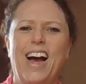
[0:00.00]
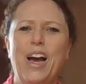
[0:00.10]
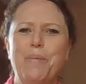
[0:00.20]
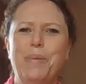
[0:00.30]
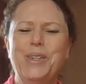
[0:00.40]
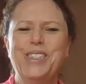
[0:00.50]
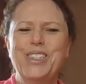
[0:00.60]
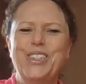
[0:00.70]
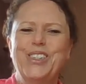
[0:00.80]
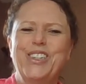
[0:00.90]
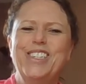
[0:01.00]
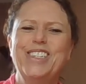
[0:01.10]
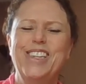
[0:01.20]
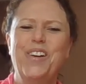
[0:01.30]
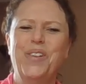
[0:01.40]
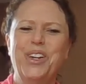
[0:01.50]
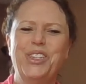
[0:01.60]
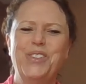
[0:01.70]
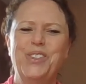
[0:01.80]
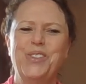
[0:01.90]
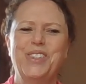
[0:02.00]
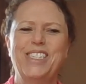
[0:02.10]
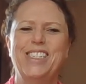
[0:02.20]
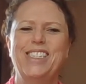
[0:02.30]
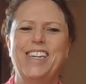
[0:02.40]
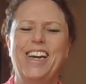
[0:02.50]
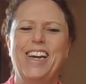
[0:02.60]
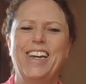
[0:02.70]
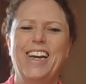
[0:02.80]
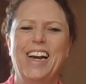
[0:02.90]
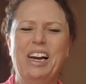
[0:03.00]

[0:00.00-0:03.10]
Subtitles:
Hi, boys and girls. How are you doing today?